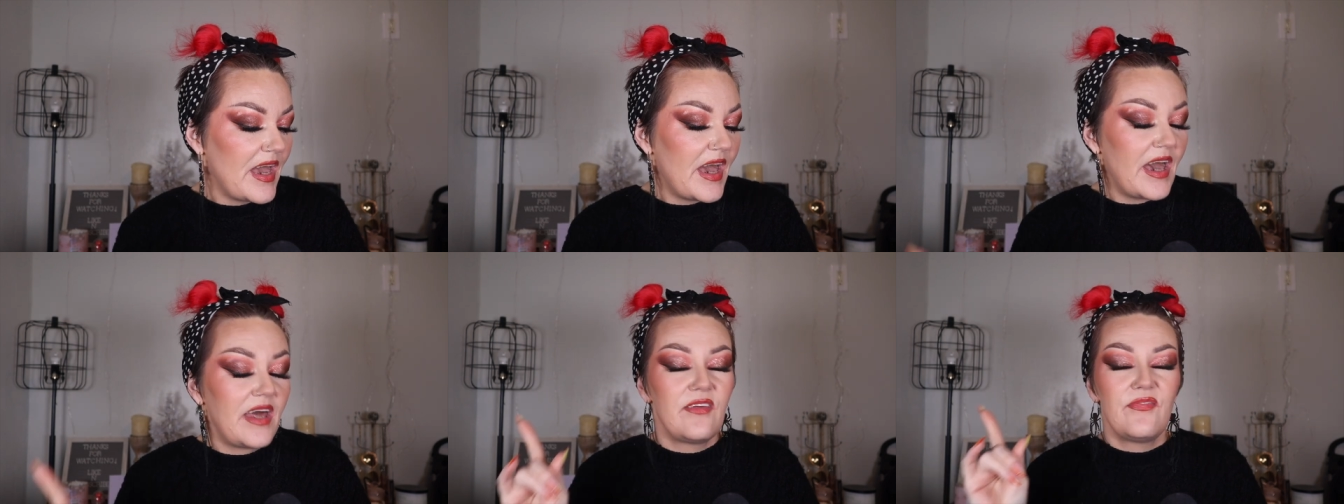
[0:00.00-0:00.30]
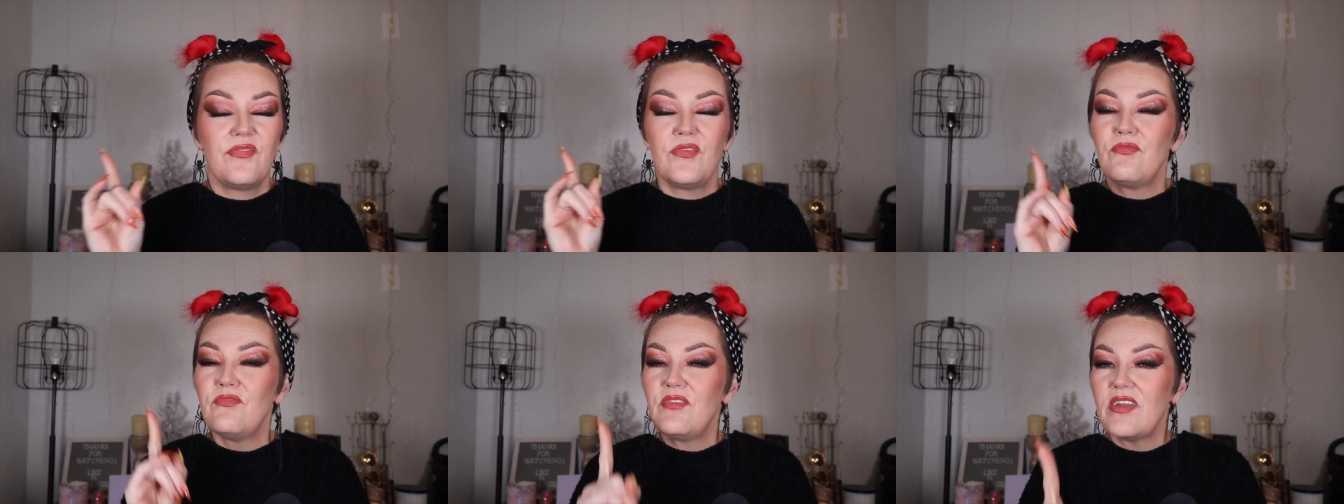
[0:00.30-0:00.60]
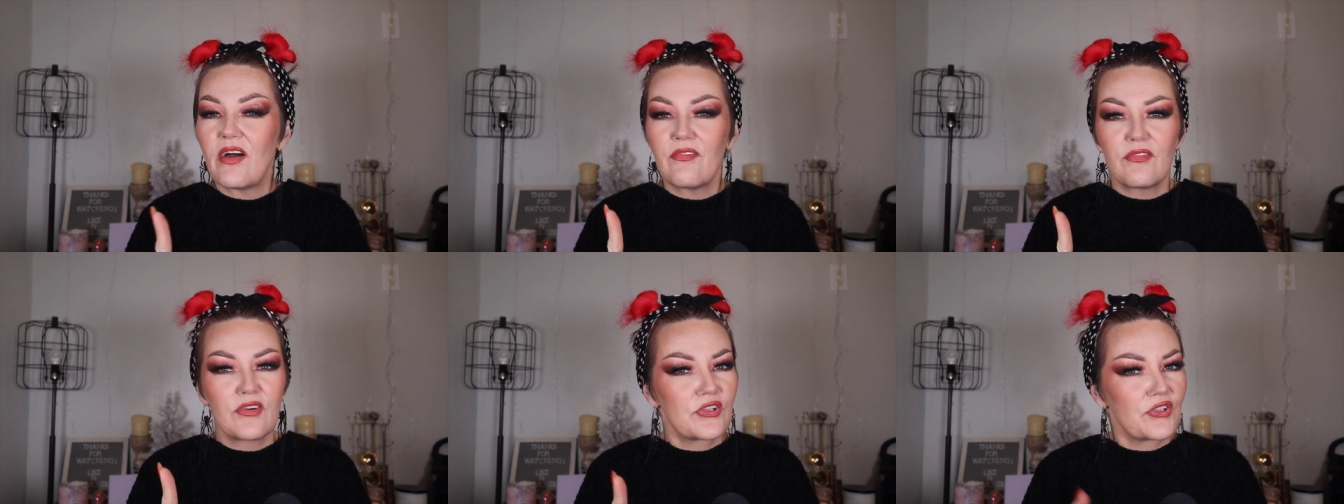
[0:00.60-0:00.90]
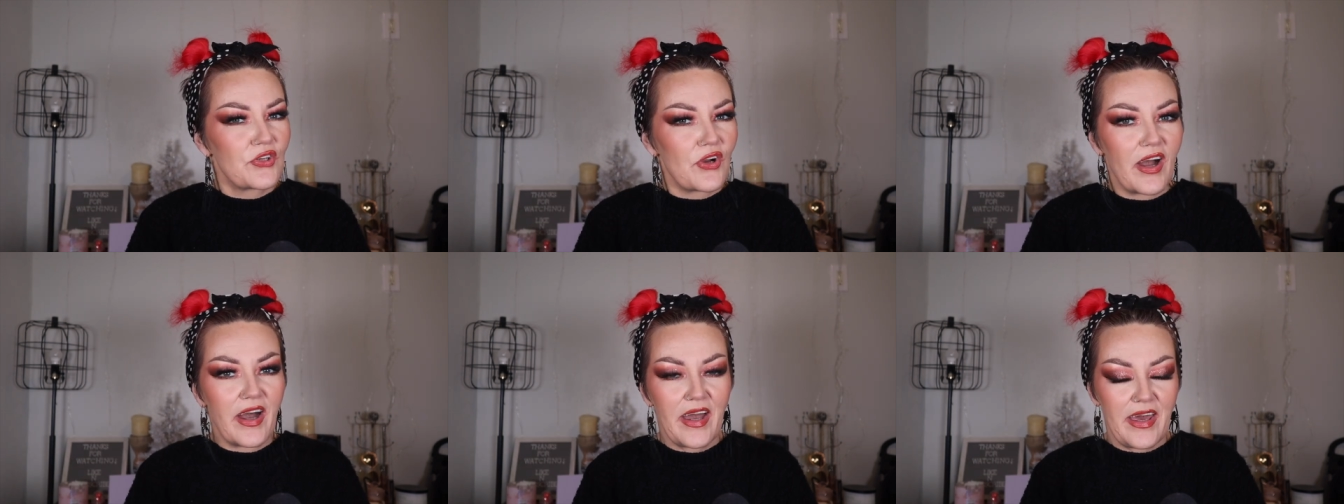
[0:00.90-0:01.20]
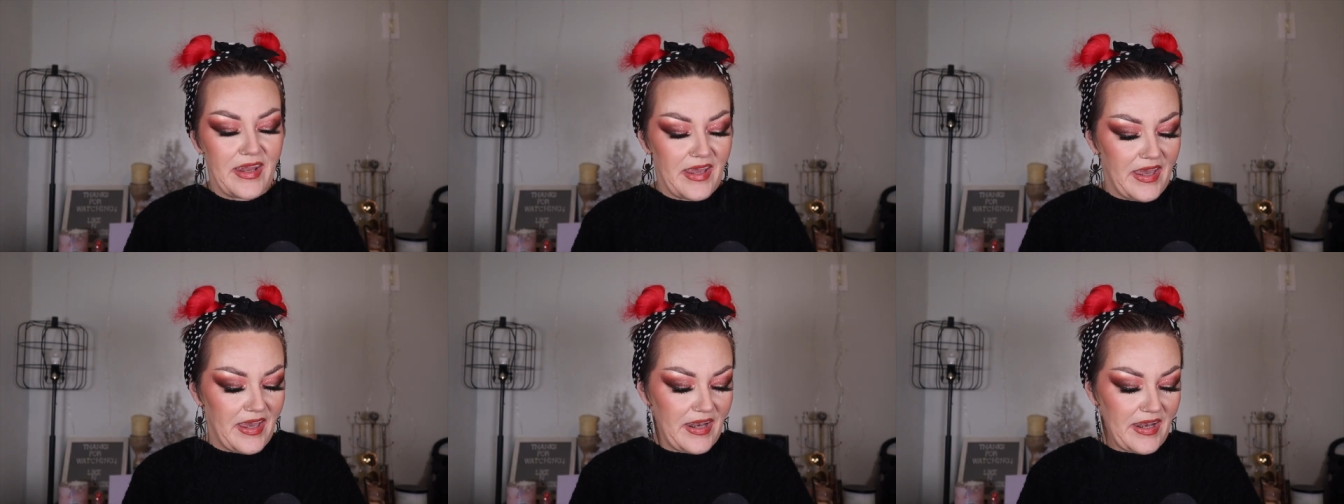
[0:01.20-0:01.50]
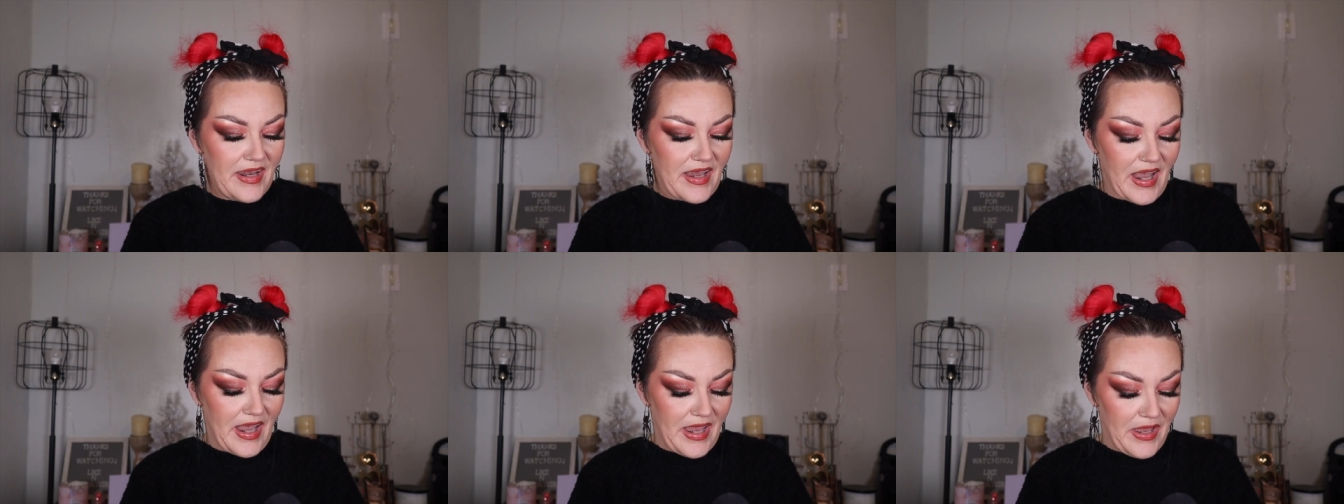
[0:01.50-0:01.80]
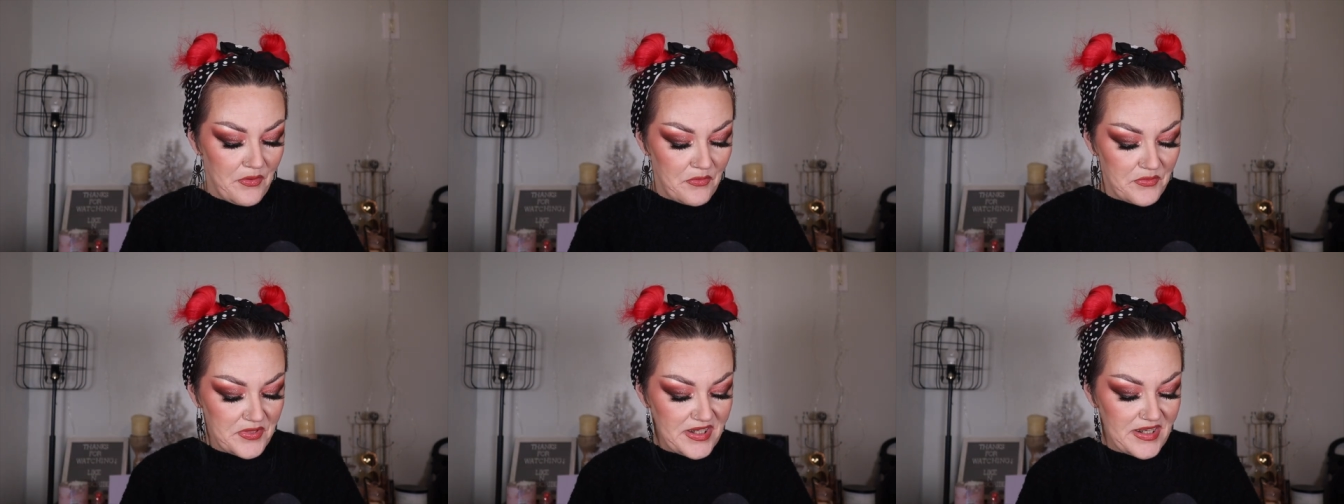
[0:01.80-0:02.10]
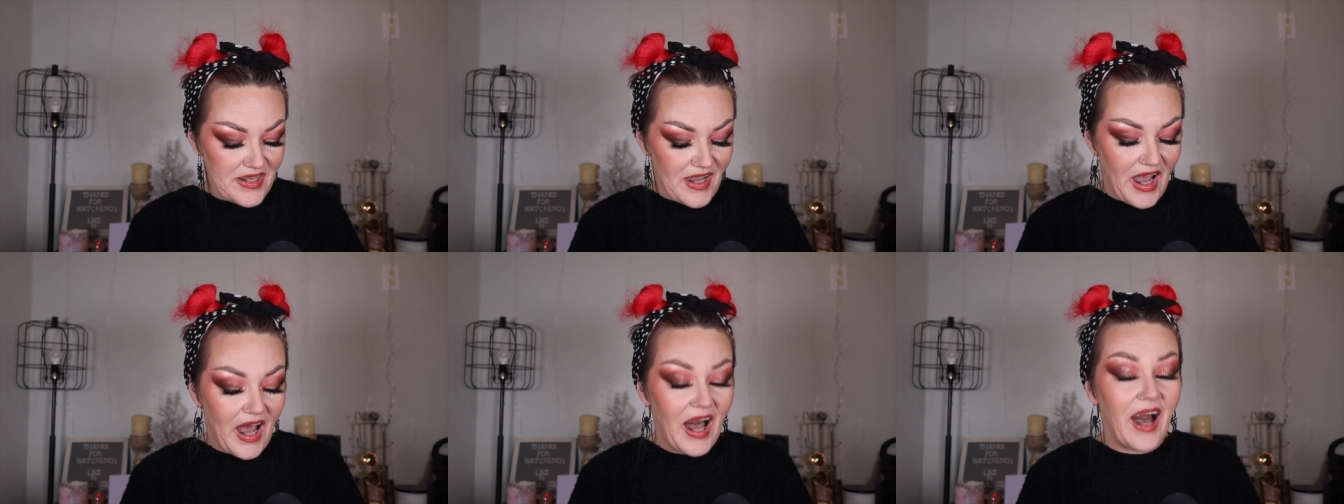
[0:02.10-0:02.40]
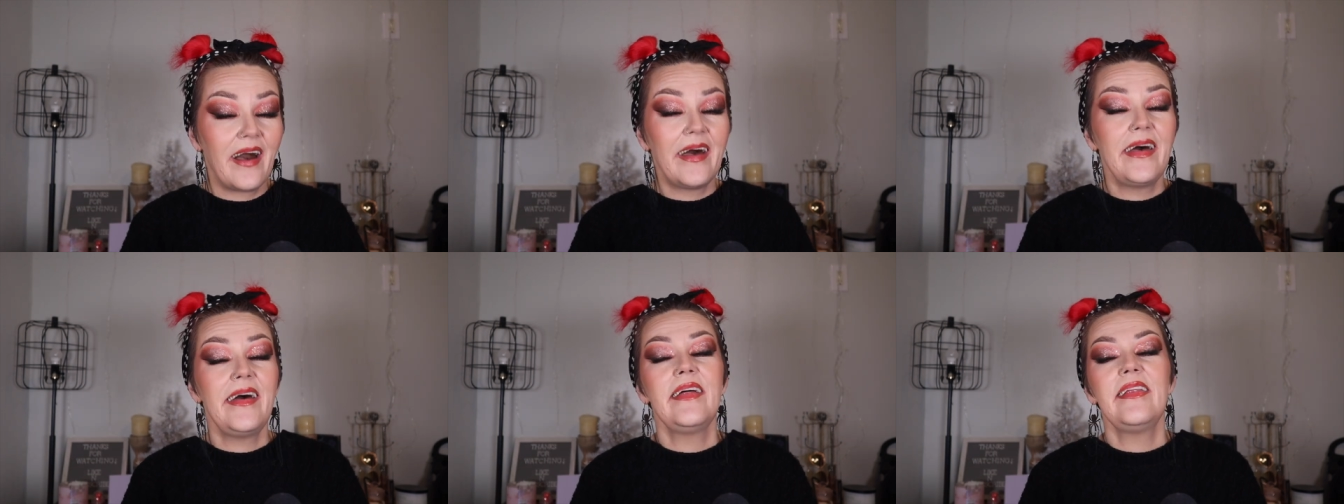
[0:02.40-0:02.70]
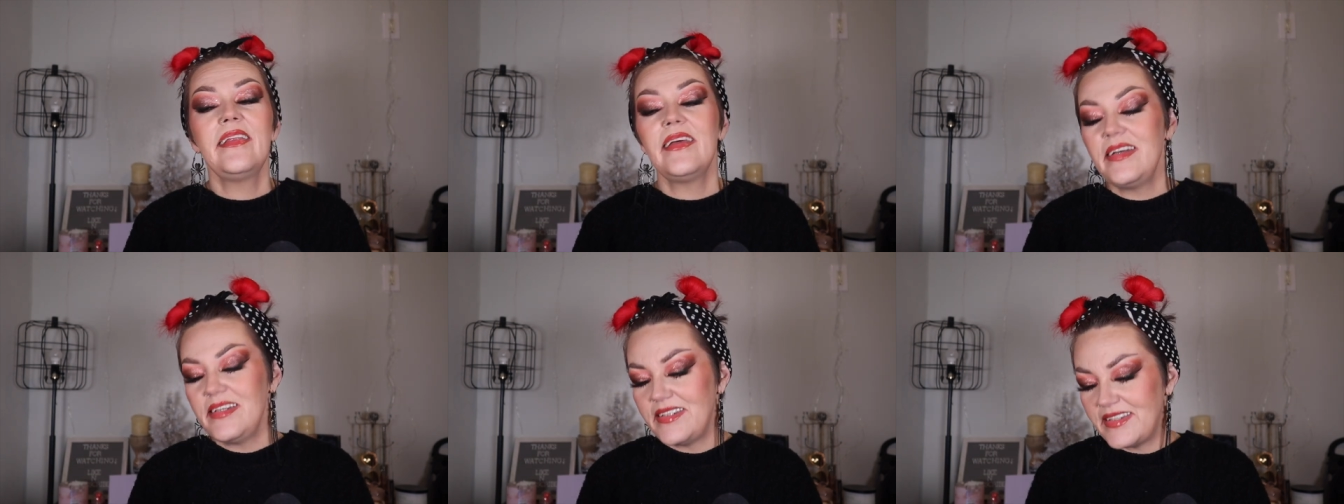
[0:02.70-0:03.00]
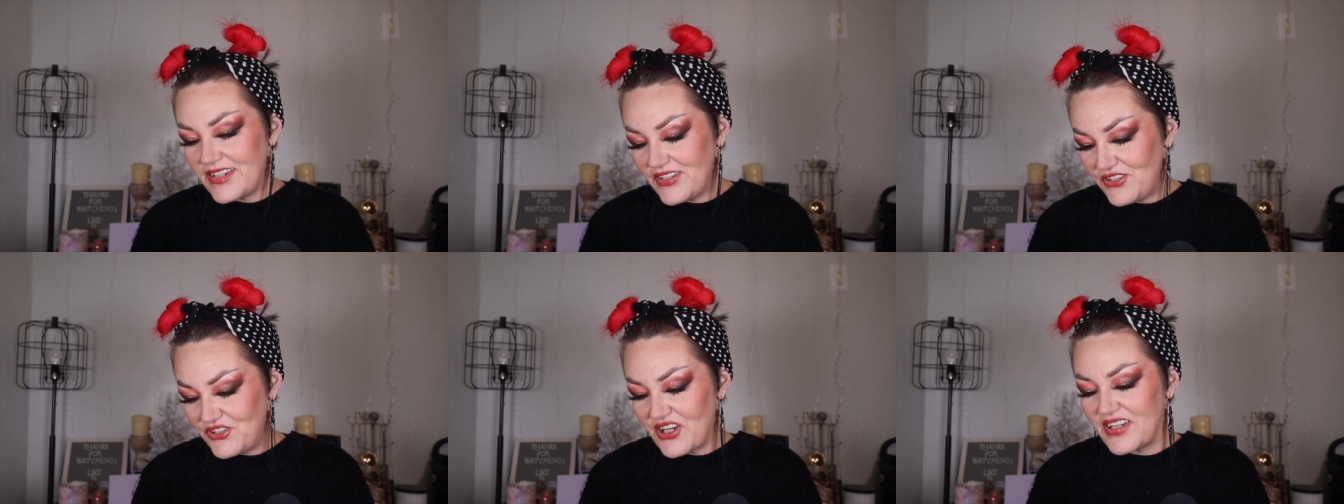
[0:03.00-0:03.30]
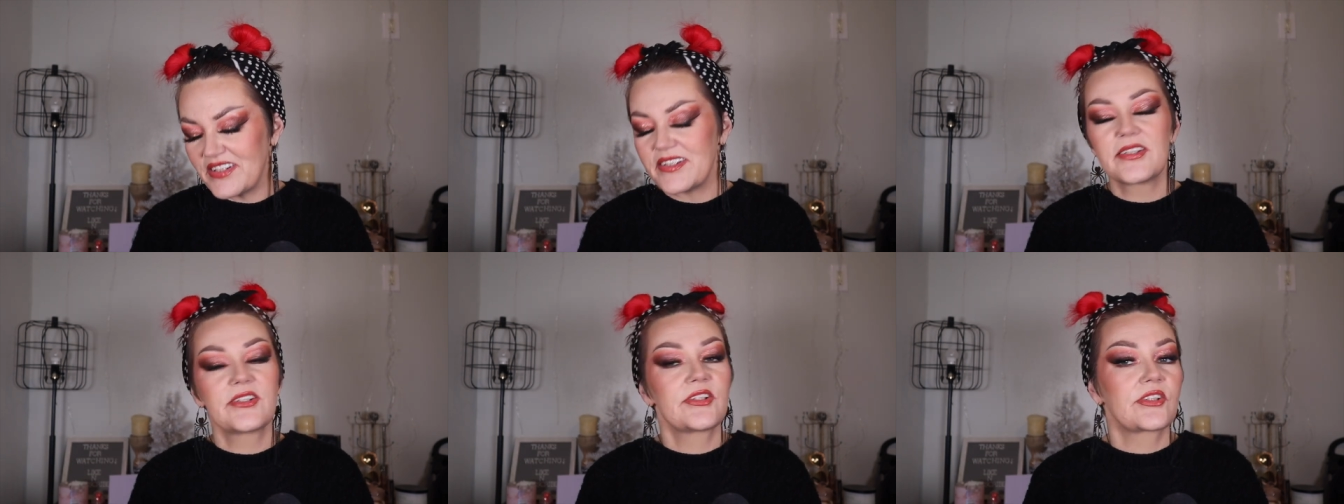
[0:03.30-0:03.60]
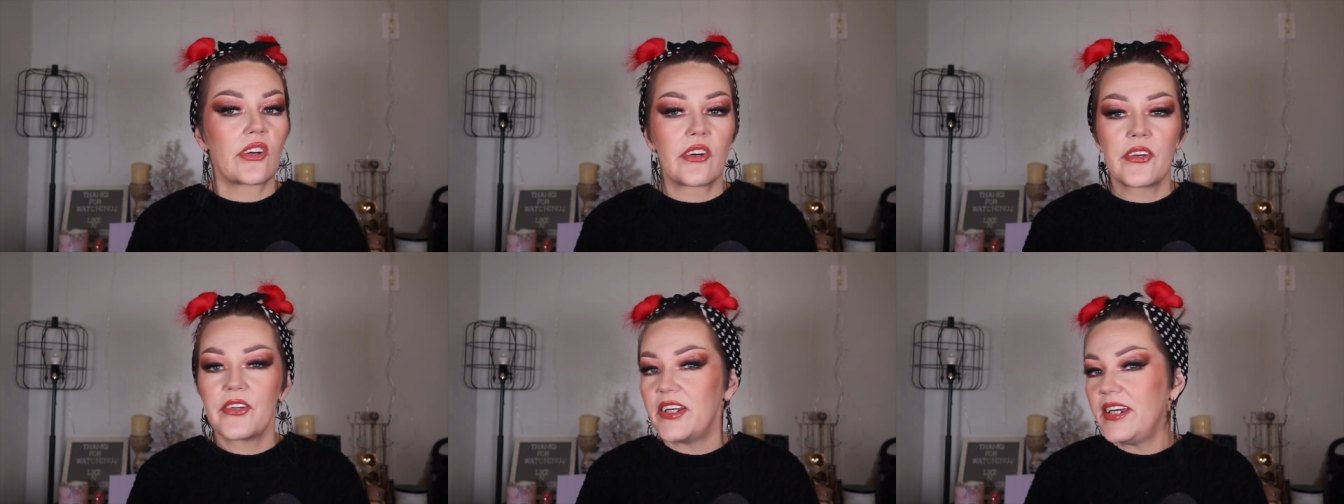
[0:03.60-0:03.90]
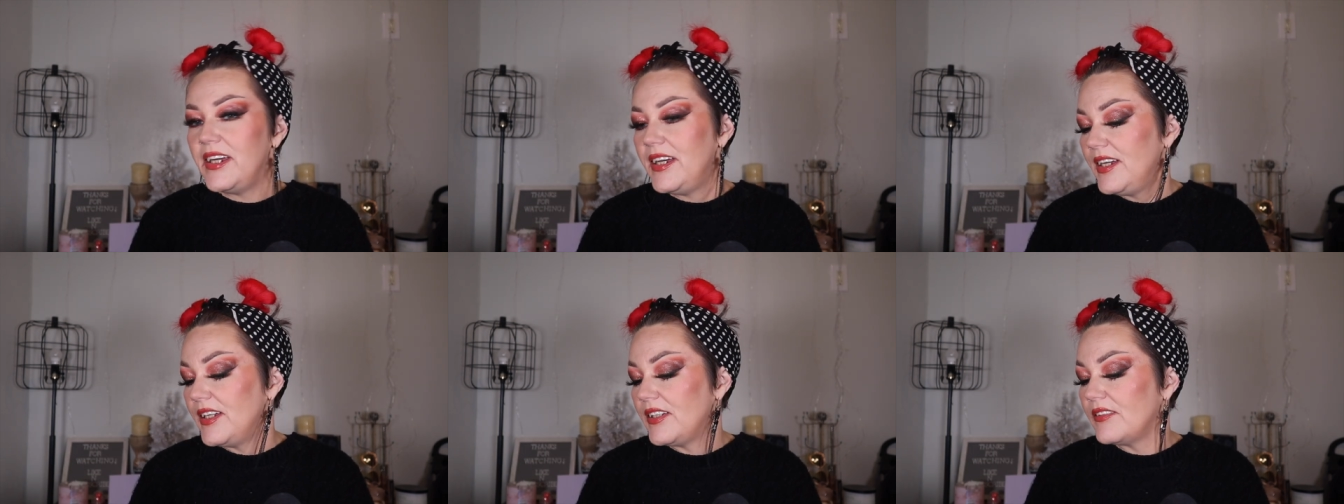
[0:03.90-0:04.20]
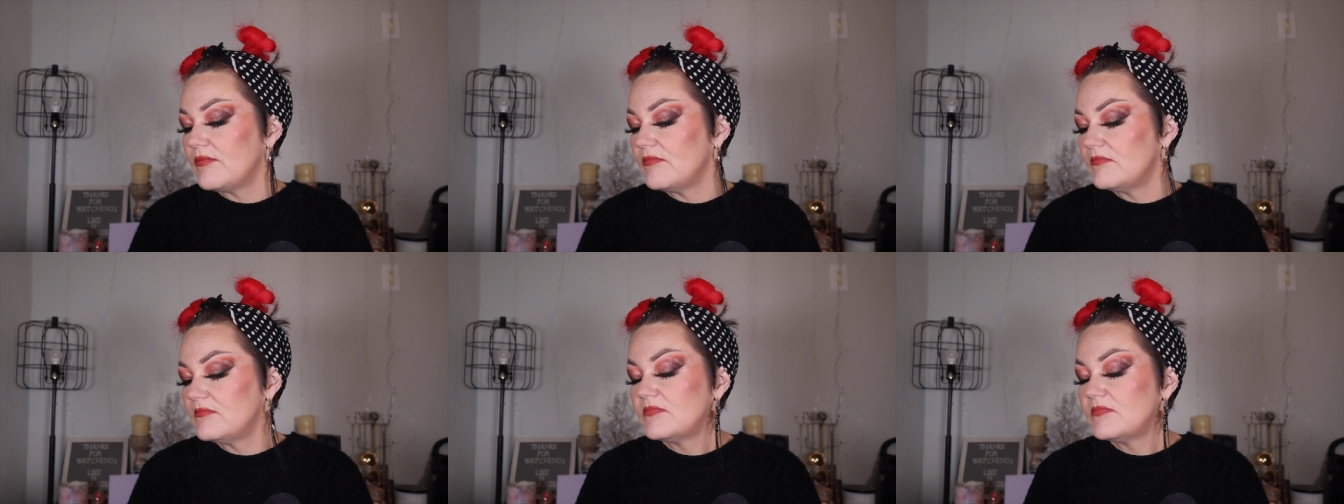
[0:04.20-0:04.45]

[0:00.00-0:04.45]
And if you've never tried it, I would highly suggest starting